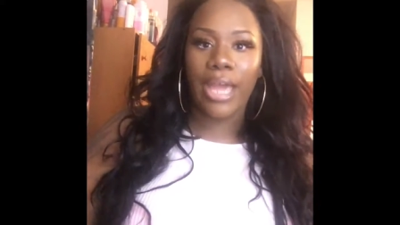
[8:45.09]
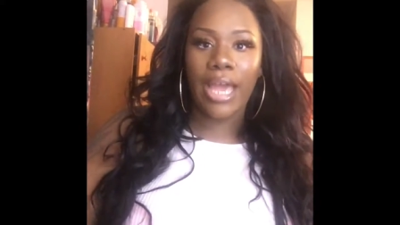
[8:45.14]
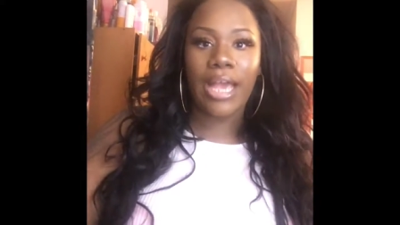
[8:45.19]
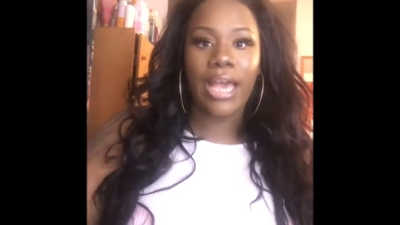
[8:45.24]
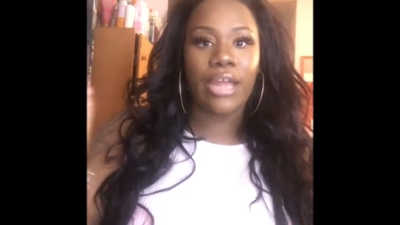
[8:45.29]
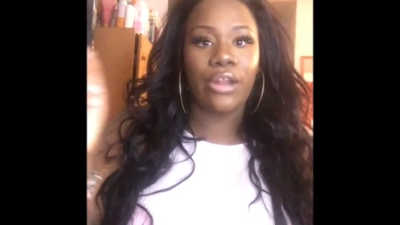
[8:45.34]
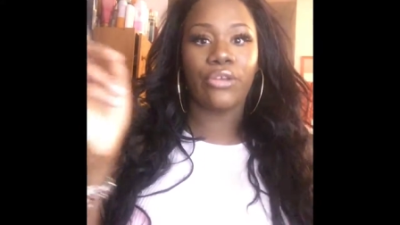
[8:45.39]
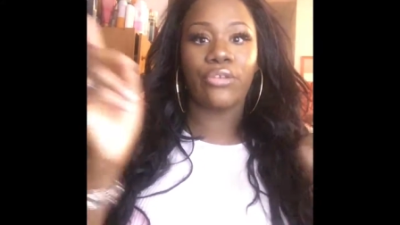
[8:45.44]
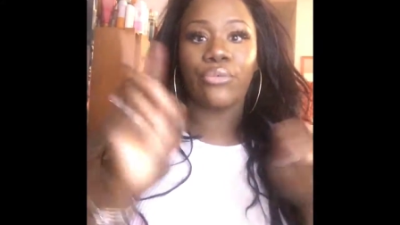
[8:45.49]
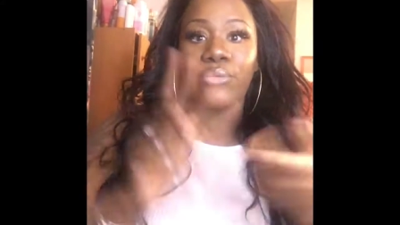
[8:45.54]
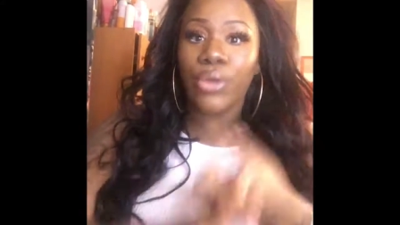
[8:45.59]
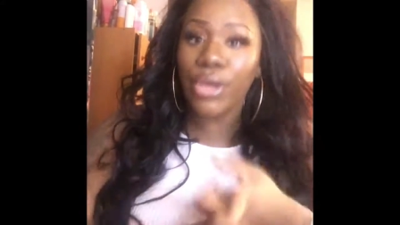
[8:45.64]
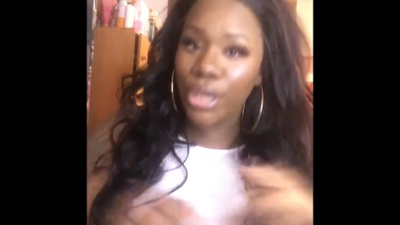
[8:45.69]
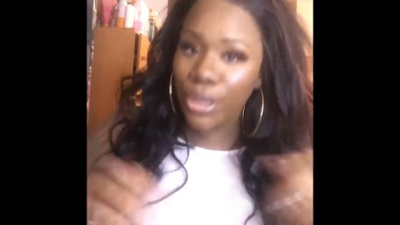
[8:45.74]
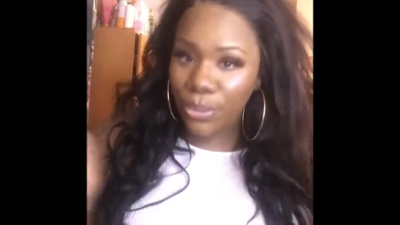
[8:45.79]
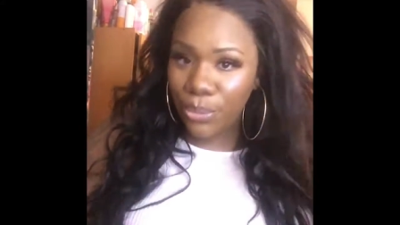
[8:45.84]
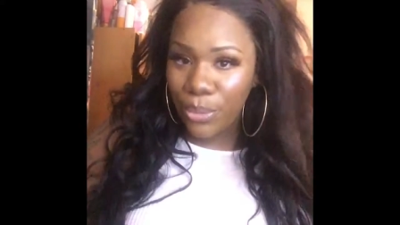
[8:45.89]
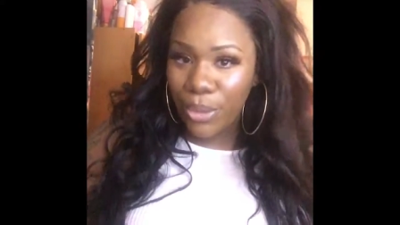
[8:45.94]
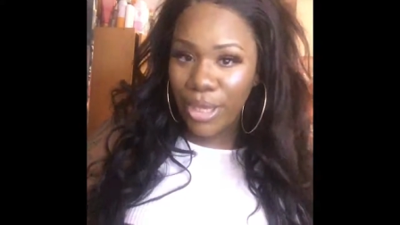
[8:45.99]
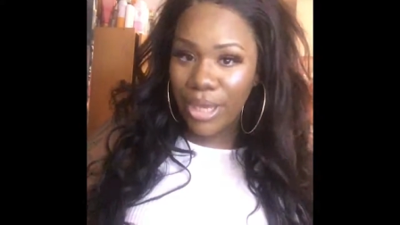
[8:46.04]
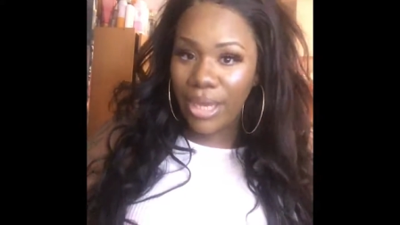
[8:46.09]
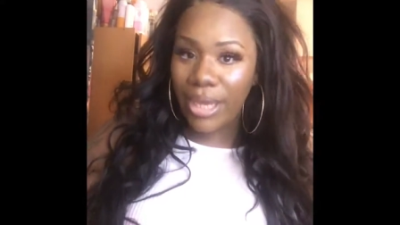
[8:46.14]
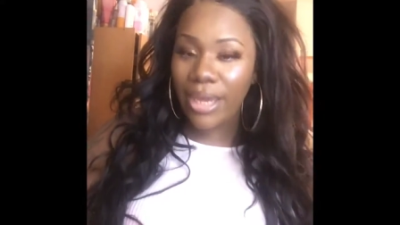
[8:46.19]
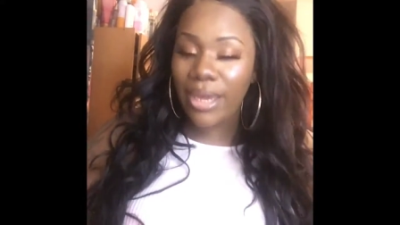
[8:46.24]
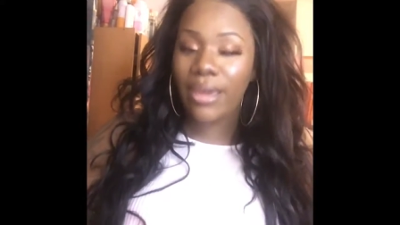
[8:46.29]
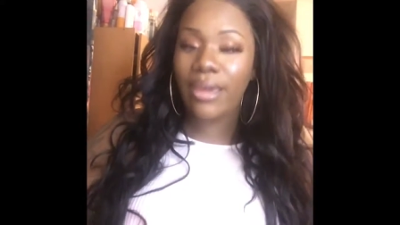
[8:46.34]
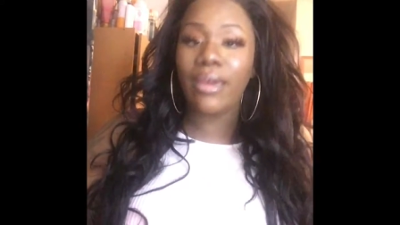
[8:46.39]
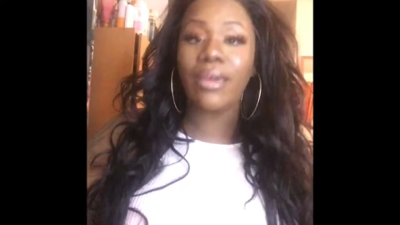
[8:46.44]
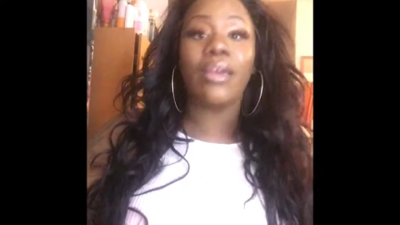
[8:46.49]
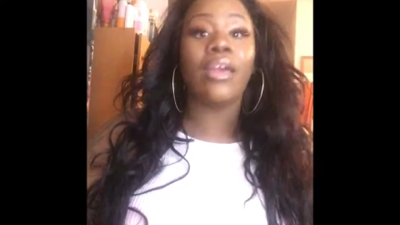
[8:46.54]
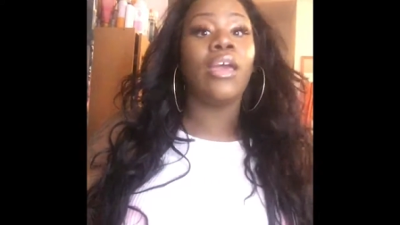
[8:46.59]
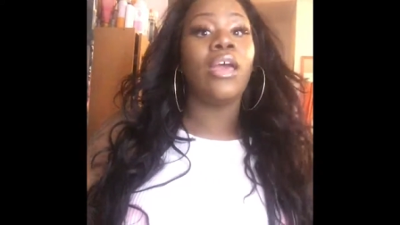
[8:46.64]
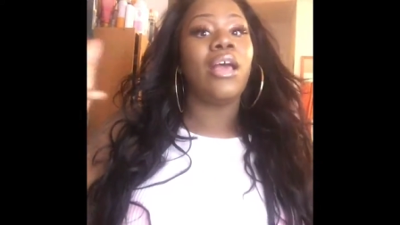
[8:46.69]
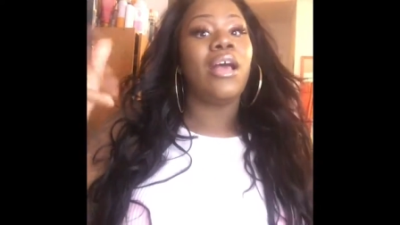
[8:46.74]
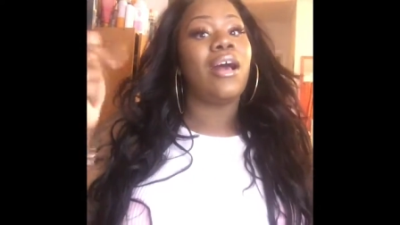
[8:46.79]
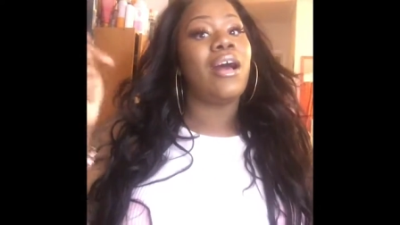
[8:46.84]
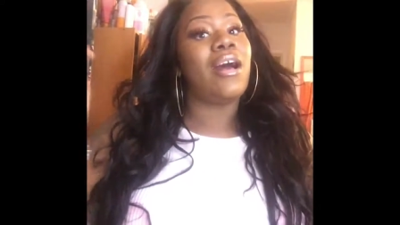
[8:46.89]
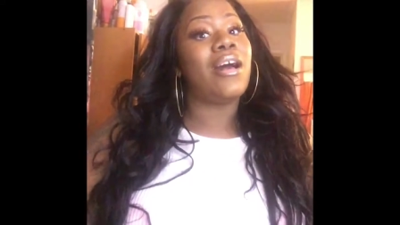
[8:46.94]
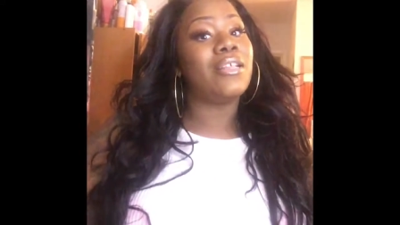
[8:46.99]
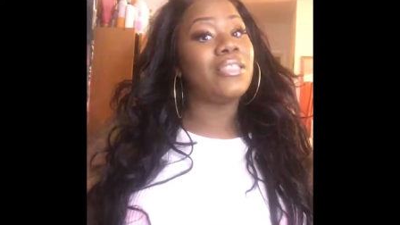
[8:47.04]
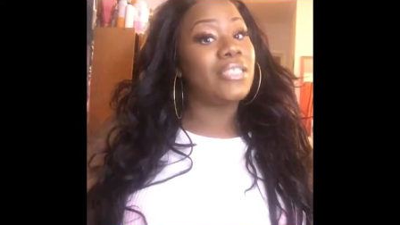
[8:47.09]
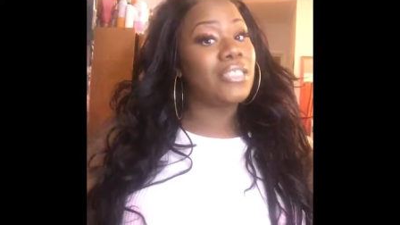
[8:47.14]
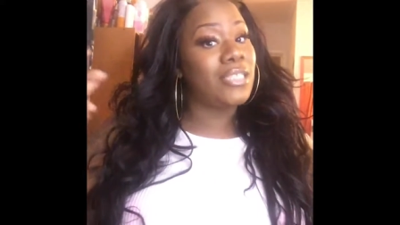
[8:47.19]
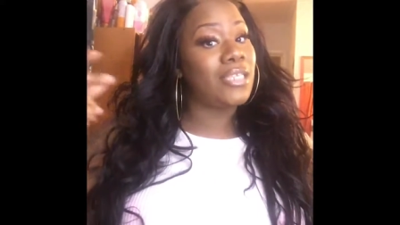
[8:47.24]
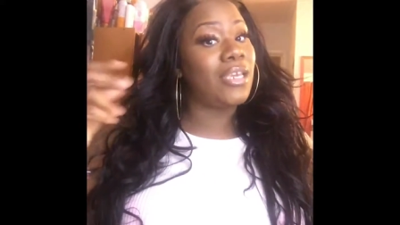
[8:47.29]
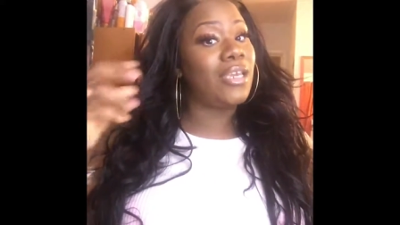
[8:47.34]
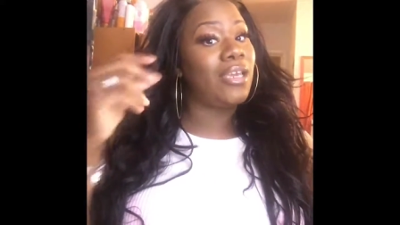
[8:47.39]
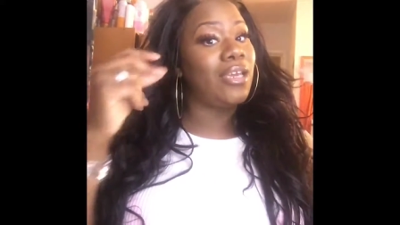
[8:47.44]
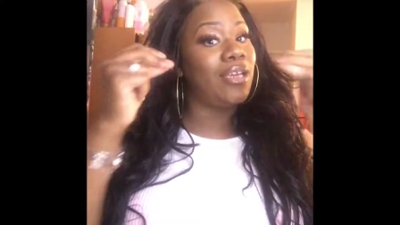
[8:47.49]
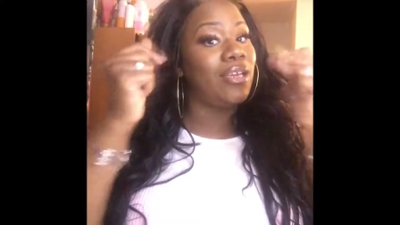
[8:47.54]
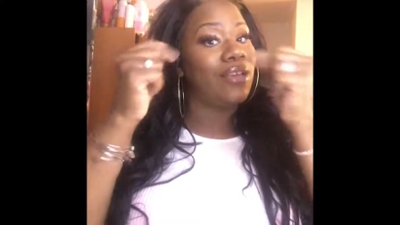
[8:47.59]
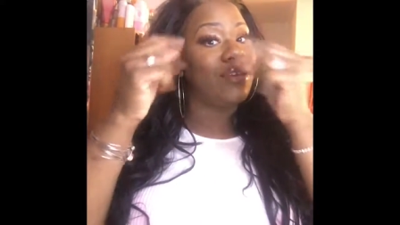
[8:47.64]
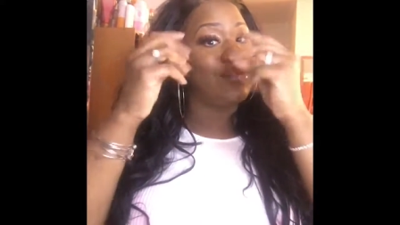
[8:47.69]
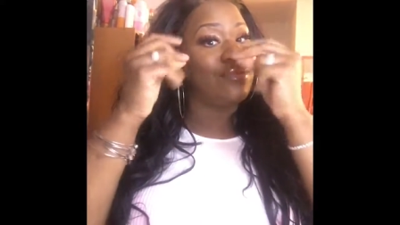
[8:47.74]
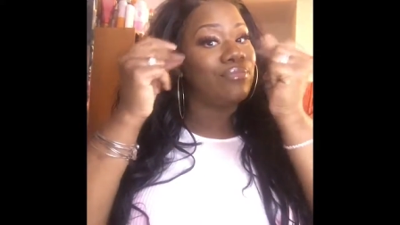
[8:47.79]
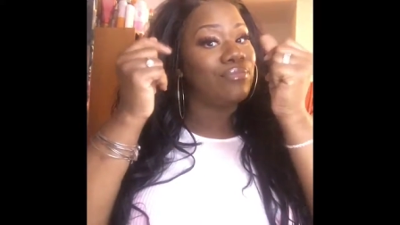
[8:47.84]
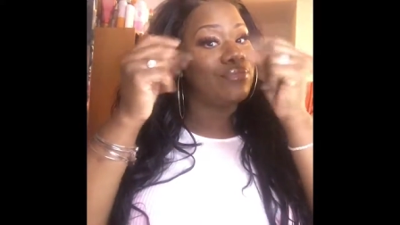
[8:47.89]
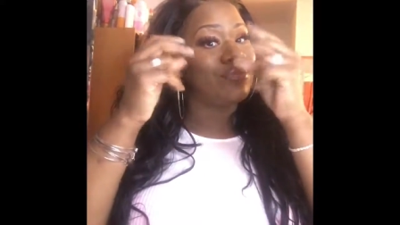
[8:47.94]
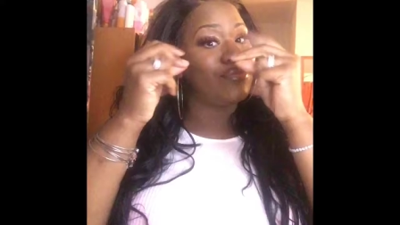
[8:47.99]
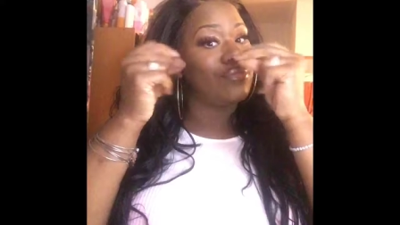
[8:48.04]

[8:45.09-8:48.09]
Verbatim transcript: I got a green wig. Hunty.